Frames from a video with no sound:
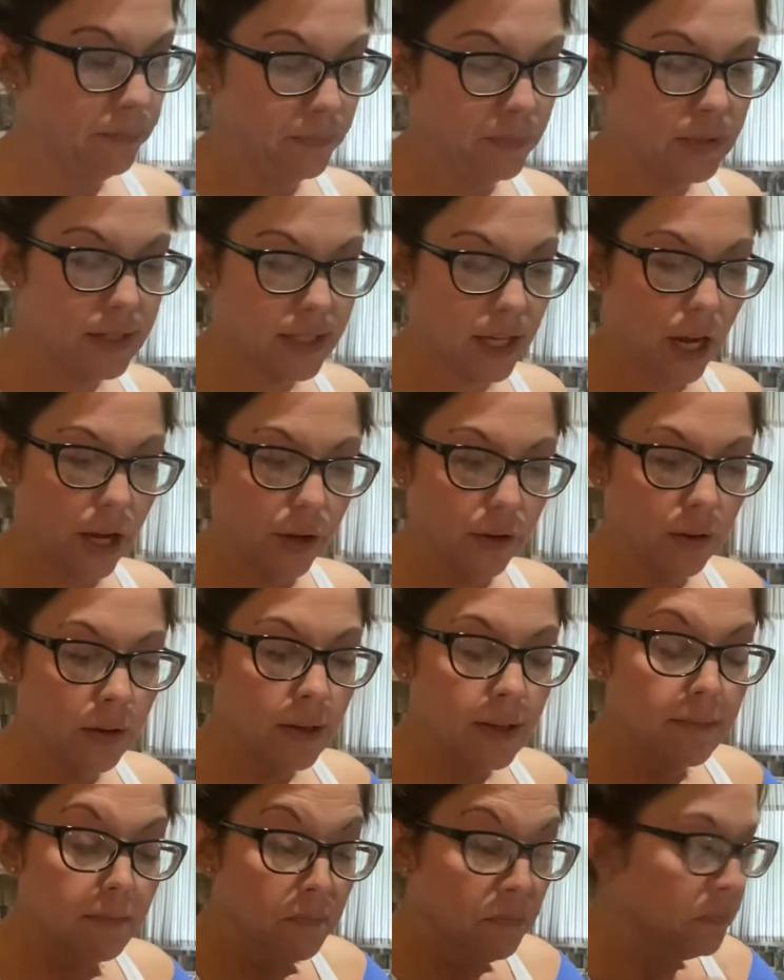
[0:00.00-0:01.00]
So
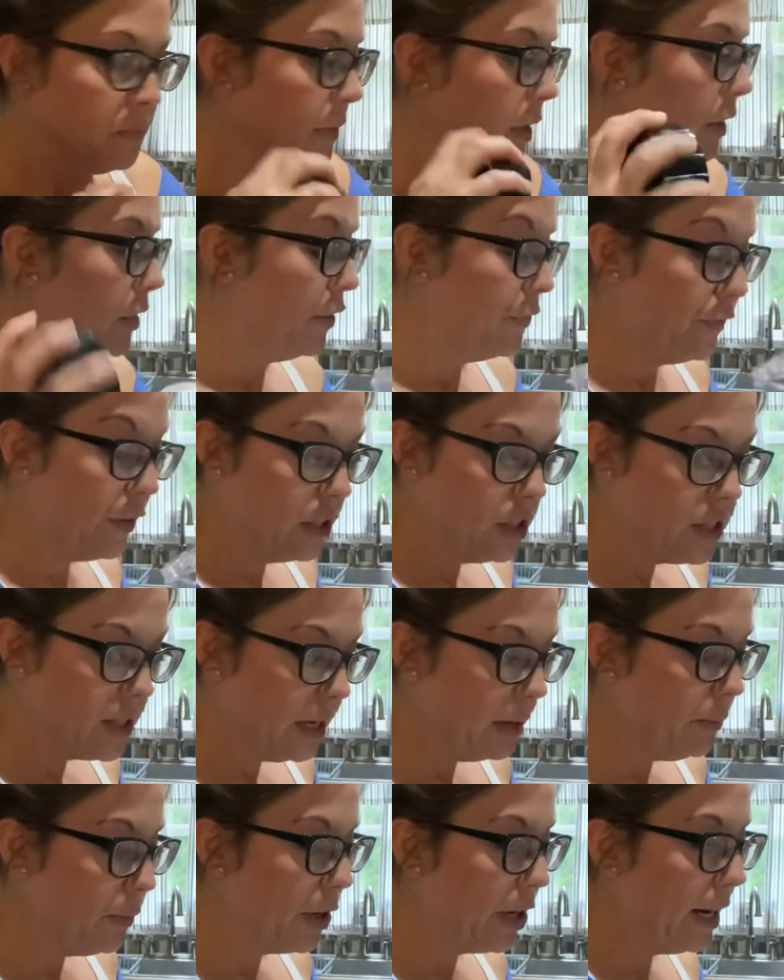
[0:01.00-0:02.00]
the first thing
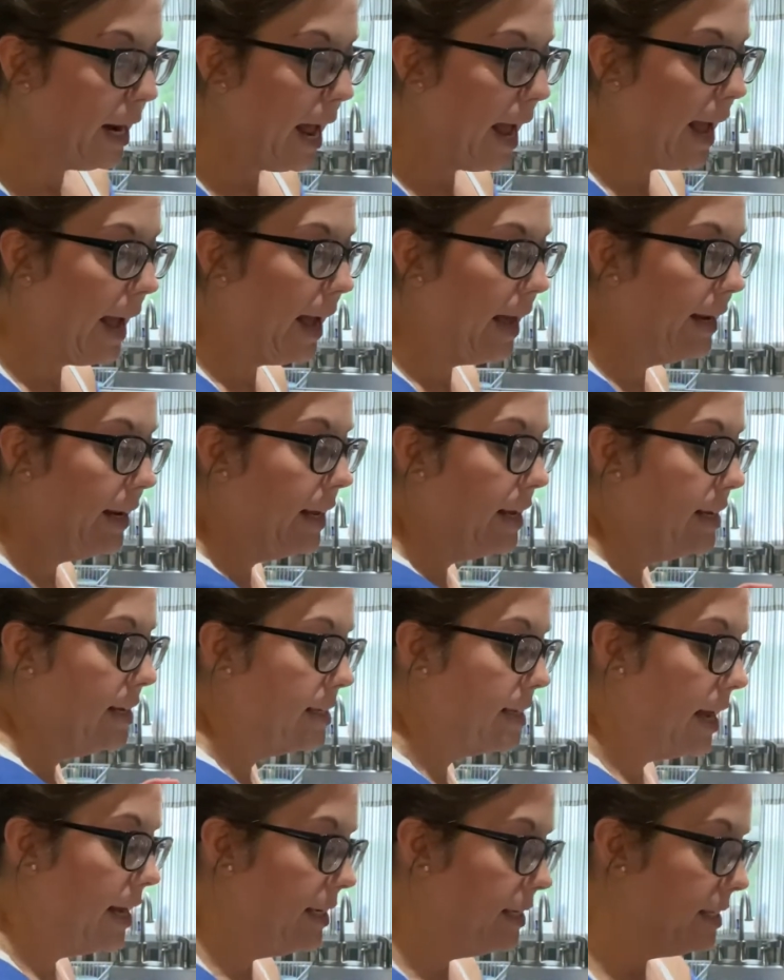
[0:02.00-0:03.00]
we're gonna add is
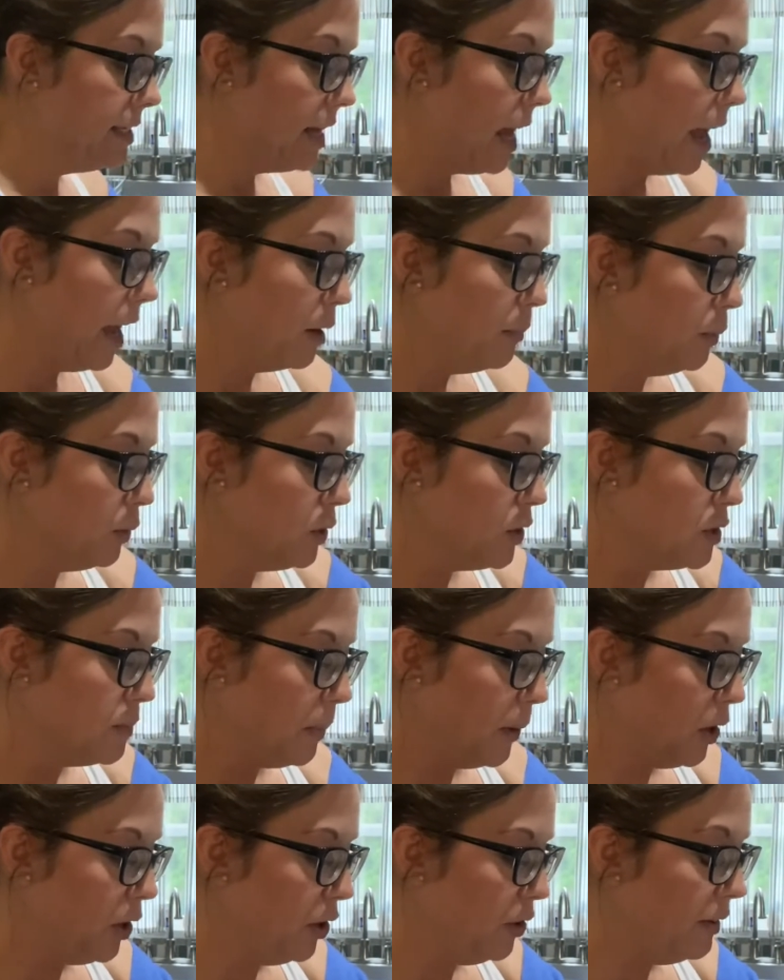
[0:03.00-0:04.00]
1.5
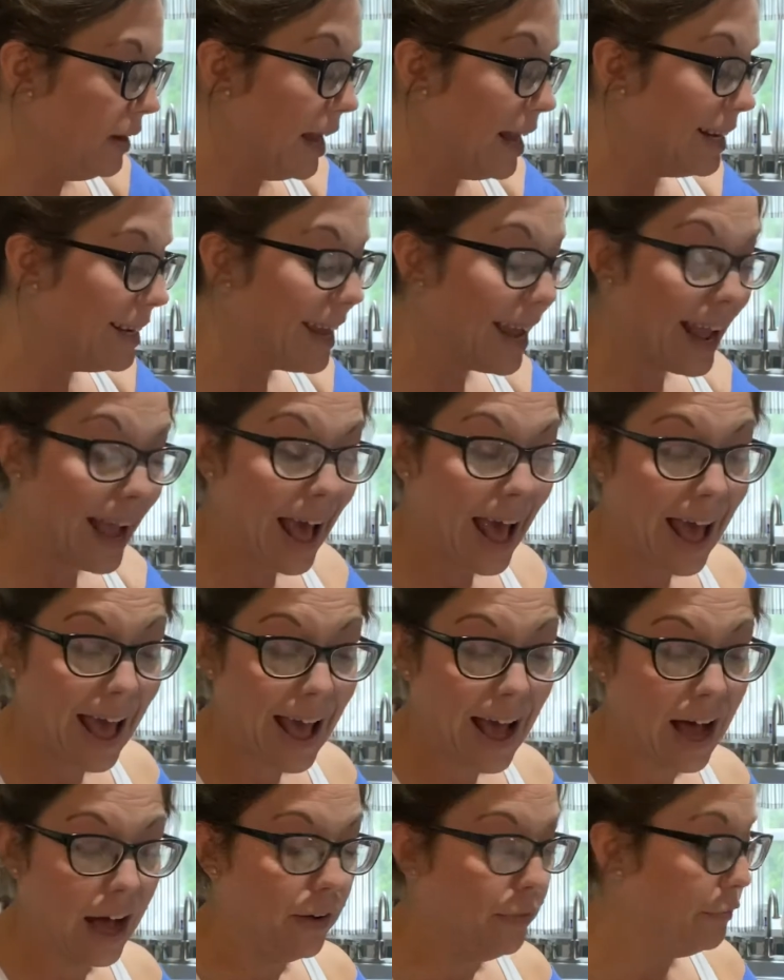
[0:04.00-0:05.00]
tablespoons
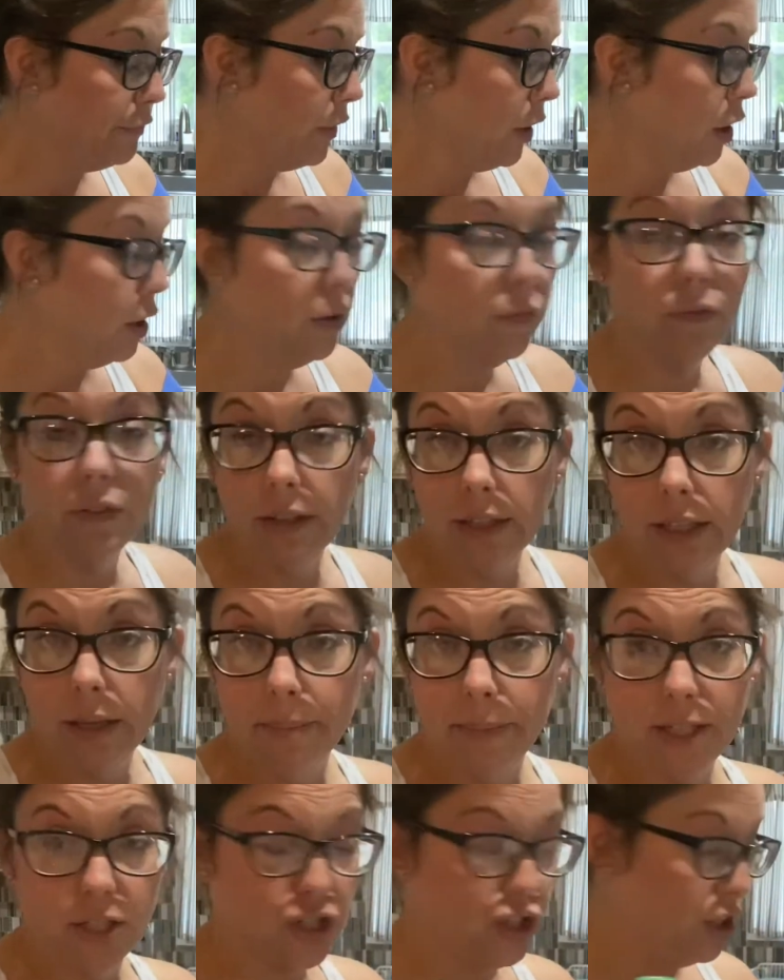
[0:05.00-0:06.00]
of
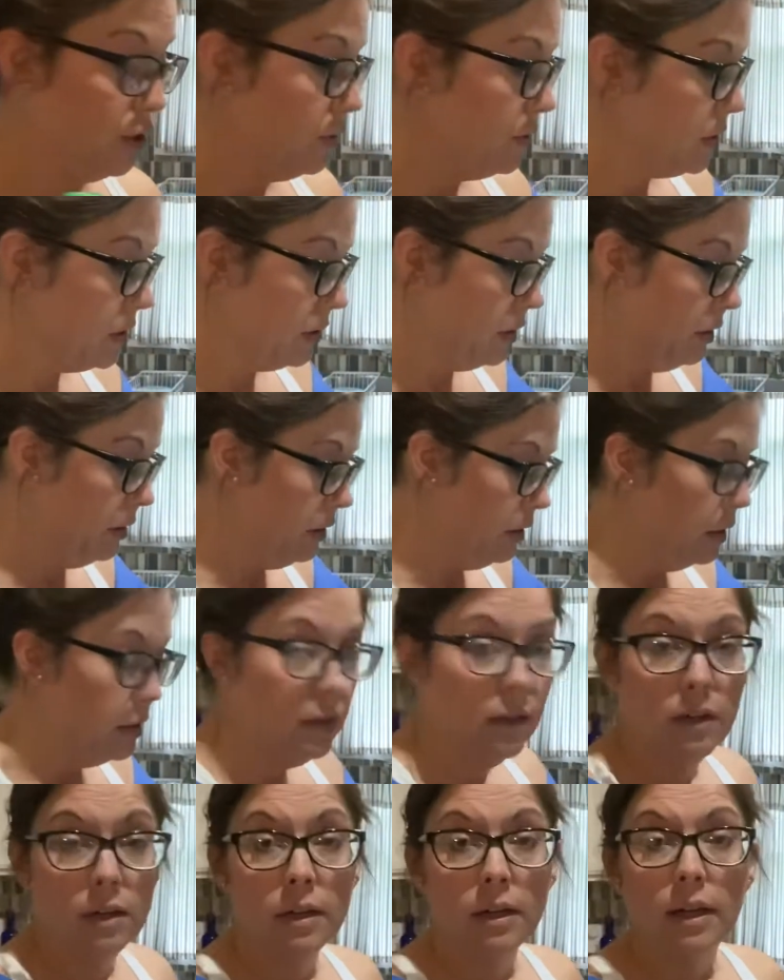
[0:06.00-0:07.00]
lemon juice.
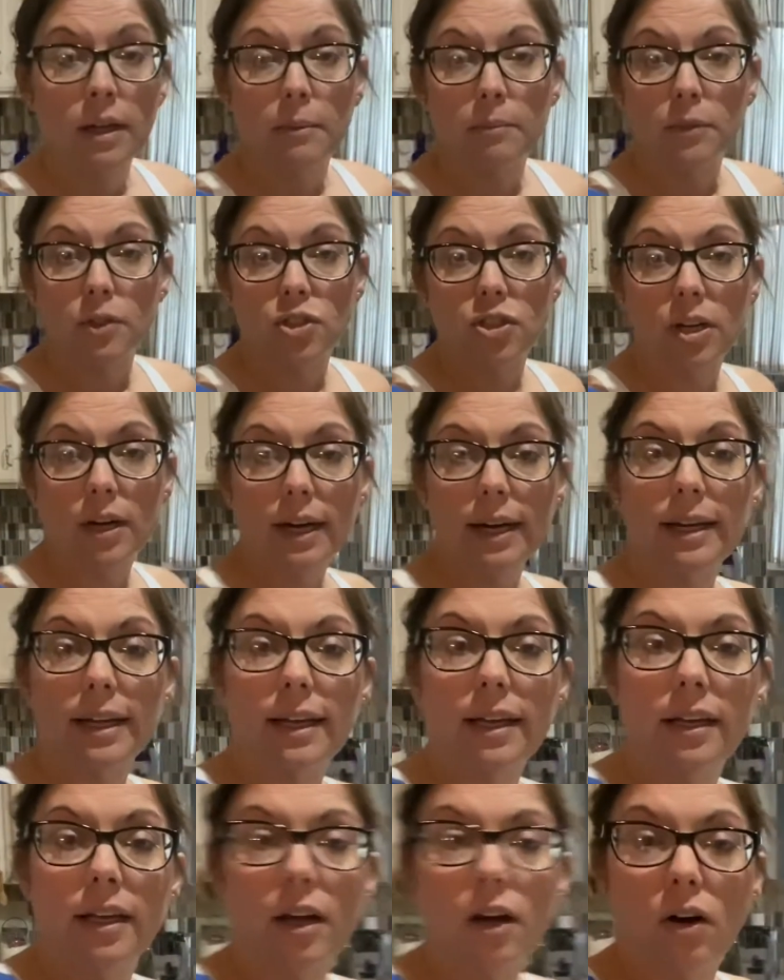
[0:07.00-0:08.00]
I'm gonna try to
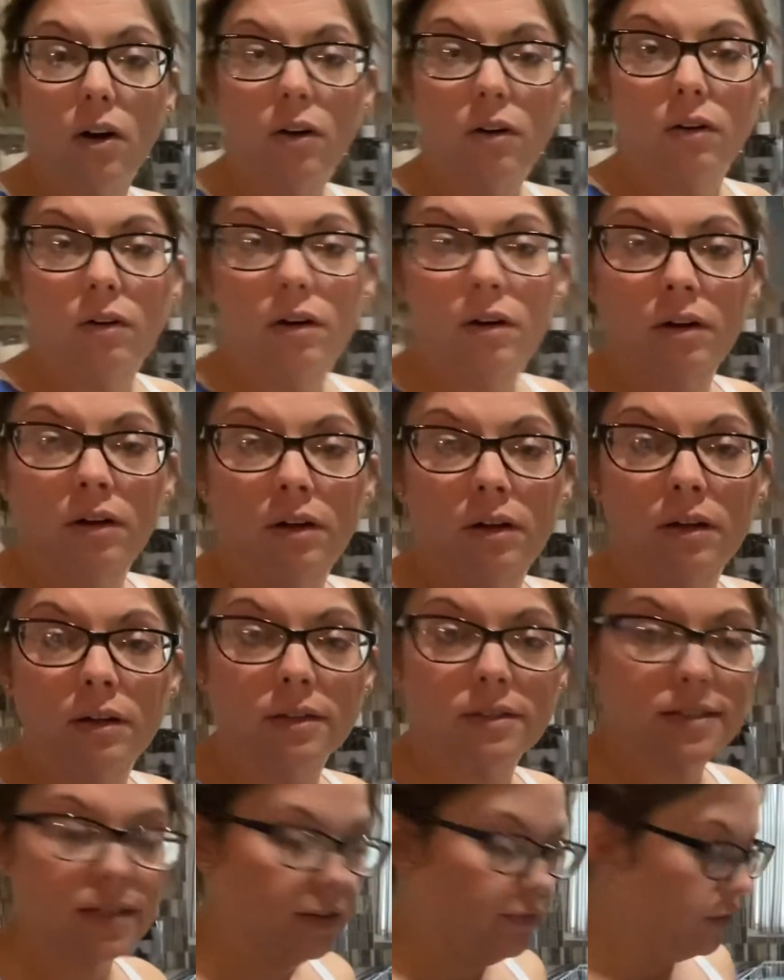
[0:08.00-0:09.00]
get y'all,
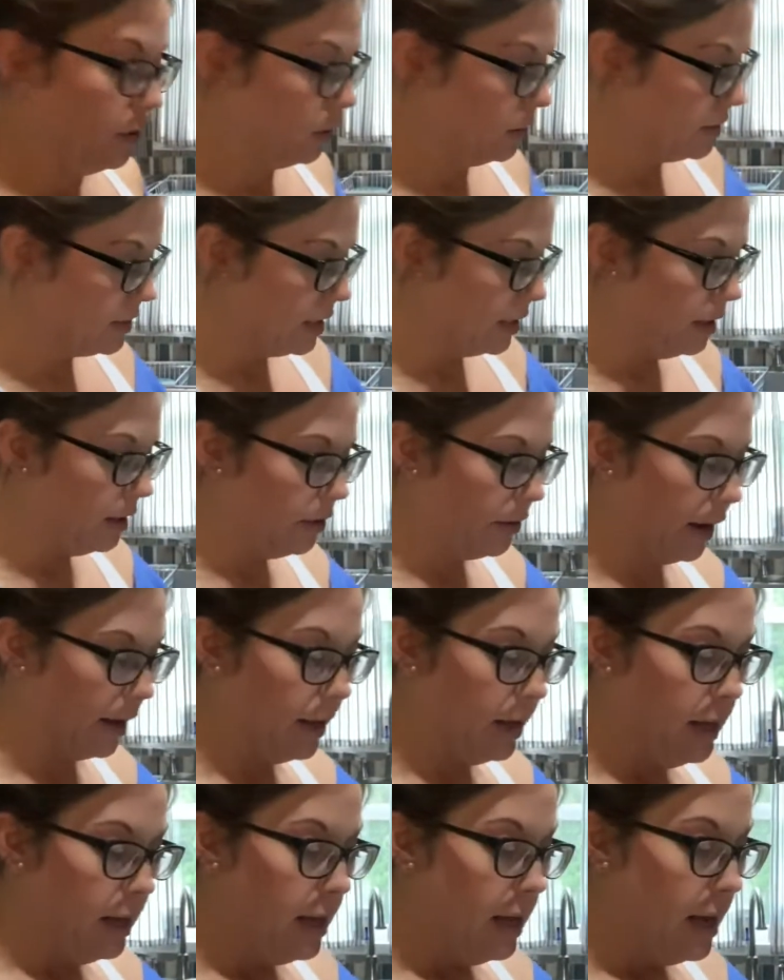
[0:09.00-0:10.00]
see if y'all can see it. Okay,
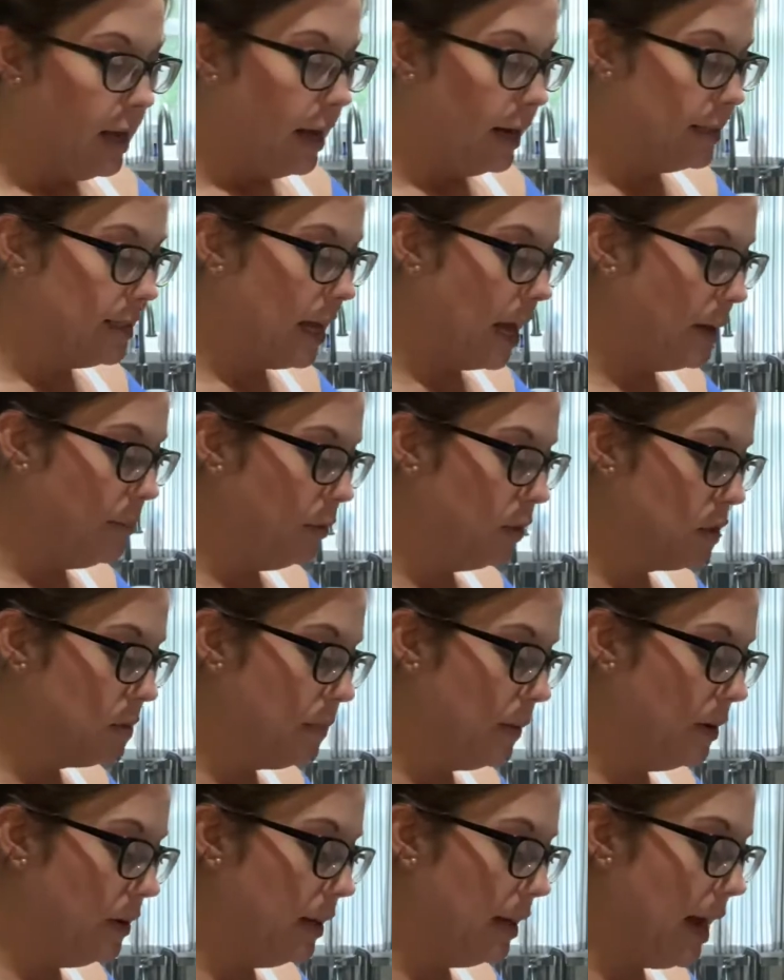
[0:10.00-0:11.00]
1.5
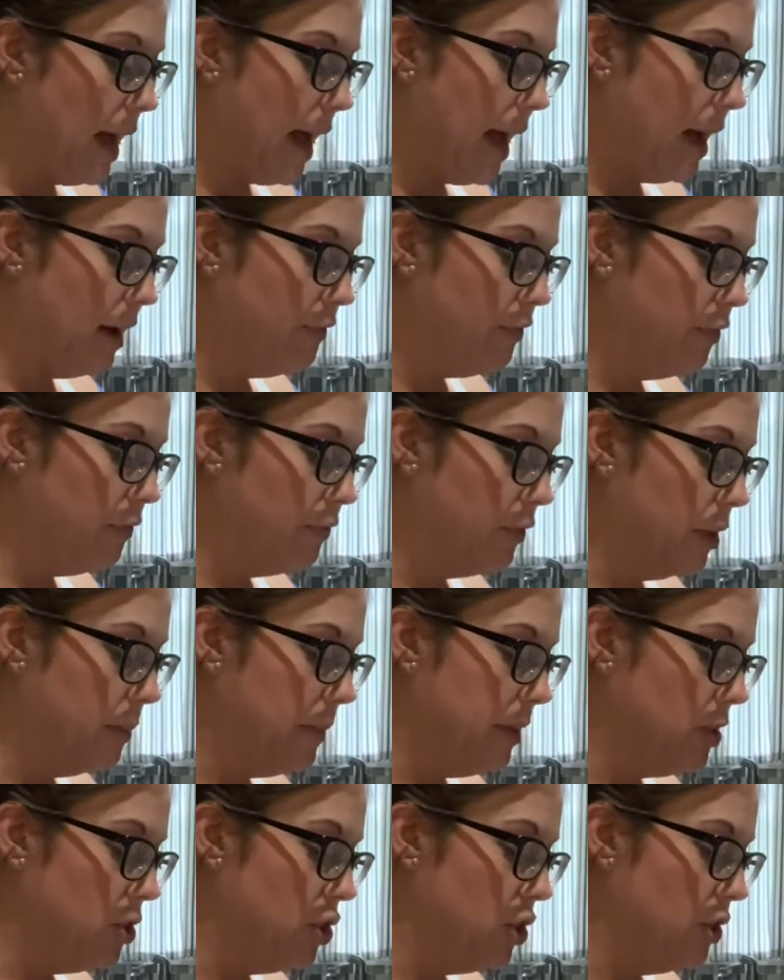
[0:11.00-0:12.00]
tablespoons of
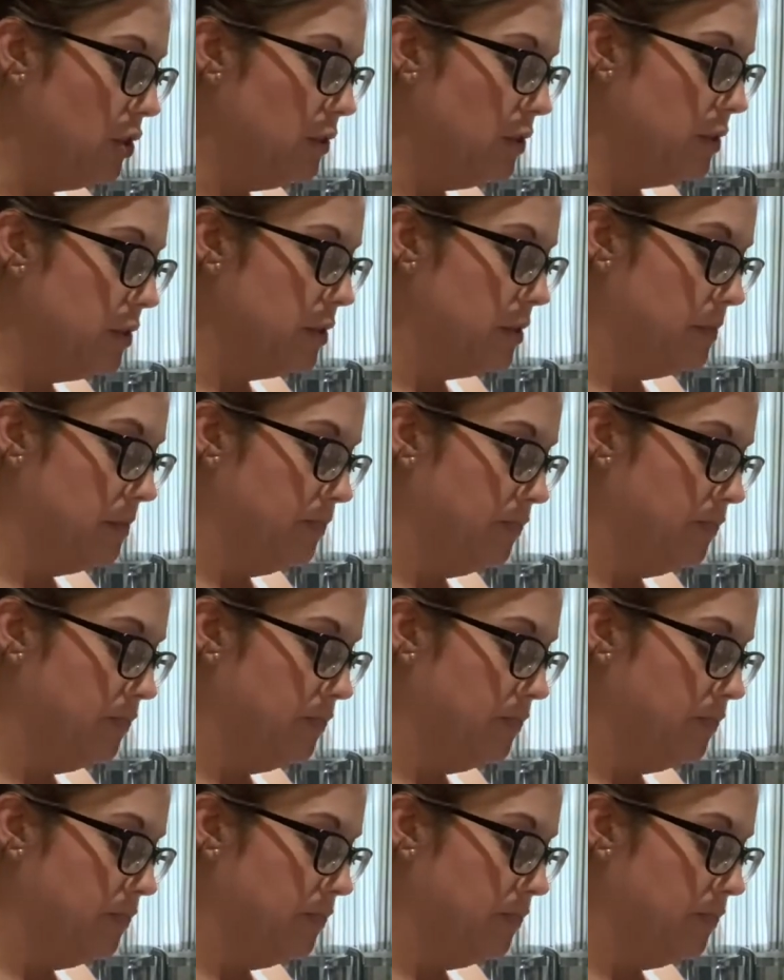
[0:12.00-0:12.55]
lemon juice.